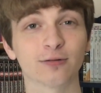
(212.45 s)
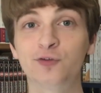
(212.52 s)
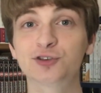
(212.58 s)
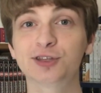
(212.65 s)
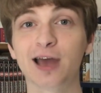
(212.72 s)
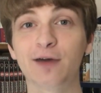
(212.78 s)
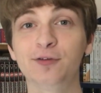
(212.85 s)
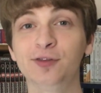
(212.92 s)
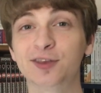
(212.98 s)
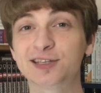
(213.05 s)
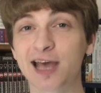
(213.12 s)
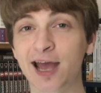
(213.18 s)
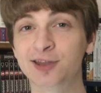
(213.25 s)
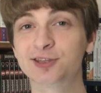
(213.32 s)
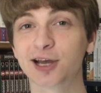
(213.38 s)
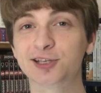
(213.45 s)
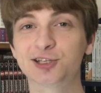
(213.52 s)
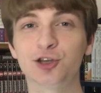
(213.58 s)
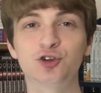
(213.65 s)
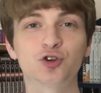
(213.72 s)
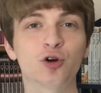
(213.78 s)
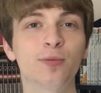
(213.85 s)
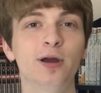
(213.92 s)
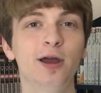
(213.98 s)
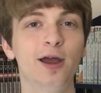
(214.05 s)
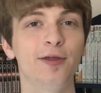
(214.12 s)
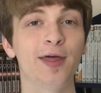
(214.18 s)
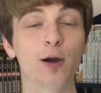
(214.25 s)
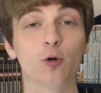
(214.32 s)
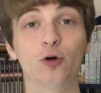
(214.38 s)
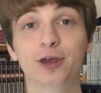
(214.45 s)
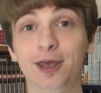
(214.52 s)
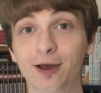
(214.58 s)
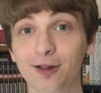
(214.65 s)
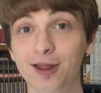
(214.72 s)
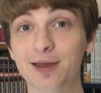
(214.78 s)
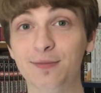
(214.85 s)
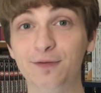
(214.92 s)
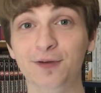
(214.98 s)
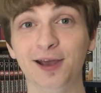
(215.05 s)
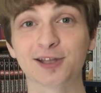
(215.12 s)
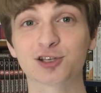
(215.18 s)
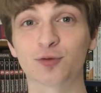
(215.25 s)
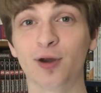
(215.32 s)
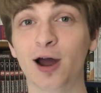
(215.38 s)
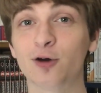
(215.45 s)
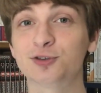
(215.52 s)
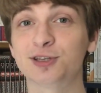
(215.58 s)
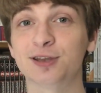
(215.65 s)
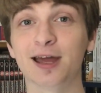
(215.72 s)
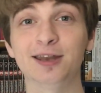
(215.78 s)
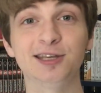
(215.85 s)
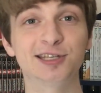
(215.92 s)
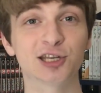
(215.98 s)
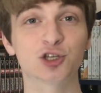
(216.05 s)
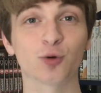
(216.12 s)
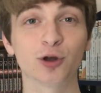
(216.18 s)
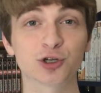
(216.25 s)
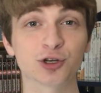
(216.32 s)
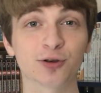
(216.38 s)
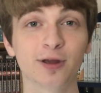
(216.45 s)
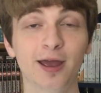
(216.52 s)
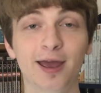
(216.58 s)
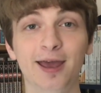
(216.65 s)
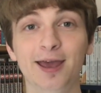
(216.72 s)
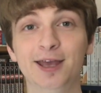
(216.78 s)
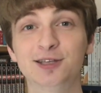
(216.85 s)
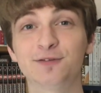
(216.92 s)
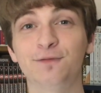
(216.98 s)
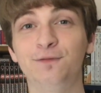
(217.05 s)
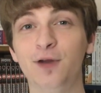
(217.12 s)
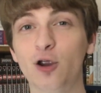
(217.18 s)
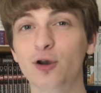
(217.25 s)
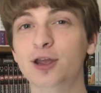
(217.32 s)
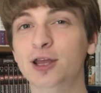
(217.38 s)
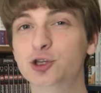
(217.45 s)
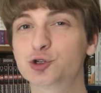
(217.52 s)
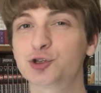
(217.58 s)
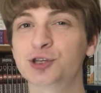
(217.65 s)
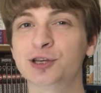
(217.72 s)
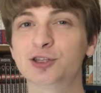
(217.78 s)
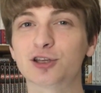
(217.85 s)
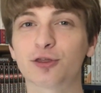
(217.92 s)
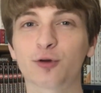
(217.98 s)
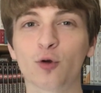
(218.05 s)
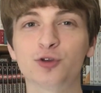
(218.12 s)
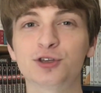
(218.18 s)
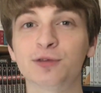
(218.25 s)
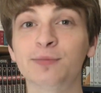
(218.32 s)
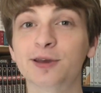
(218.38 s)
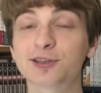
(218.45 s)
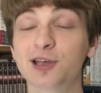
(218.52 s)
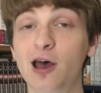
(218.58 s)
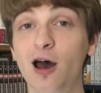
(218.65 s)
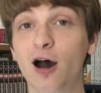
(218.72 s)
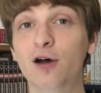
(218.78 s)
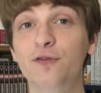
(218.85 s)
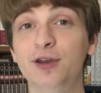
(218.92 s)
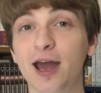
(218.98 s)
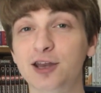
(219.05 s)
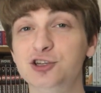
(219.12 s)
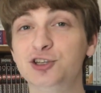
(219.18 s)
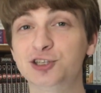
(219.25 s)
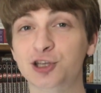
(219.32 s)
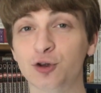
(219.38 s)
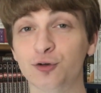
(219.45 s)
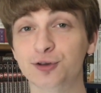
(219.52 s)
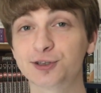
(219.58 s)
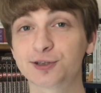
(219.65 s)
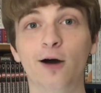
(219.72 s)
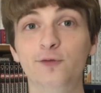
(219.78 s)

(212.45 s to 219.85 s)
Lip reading: Obviously, having this hentai syndrome that will kill him if he gets aroused in any situation is very interesting to throw into the mix of an ecchi series.